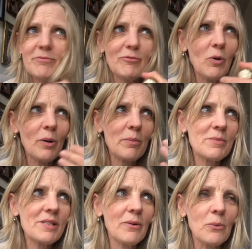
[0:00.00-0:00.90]

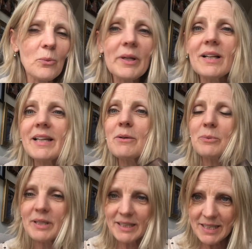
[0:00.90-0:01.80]
forms a really,
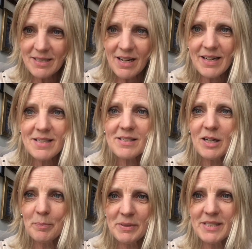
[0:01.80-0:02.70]
really nice
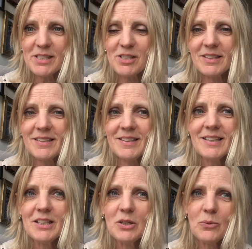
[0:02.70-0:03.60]
composition
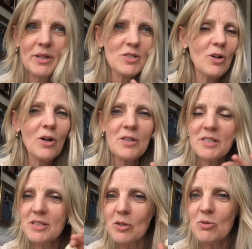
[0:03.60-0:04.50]
where it's all
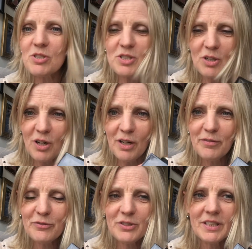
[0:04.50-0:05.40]
so
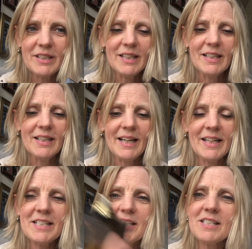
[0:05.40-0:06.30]
soft
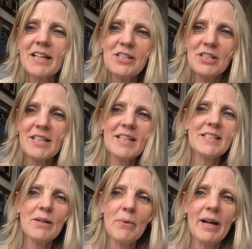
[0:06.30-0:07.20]
and it's such an
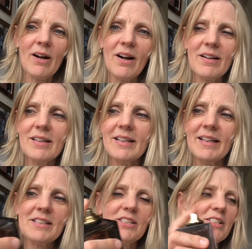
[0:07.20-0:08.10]
easy wear.
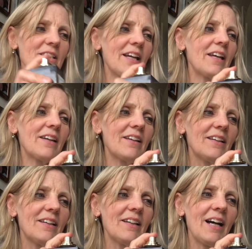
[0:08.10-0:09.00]
It's just like,
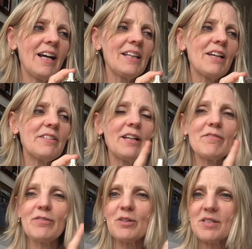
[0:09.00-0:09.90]
I loved it
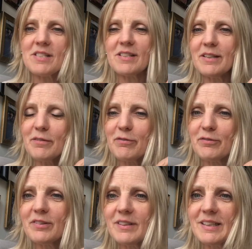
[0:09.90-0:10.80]
at first
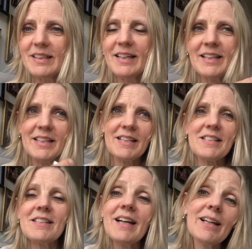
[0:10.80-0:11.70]
sniff and it
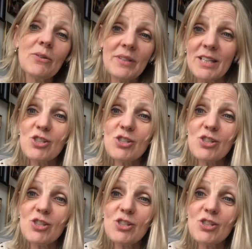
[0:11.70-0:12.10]
doesn't, I don't think it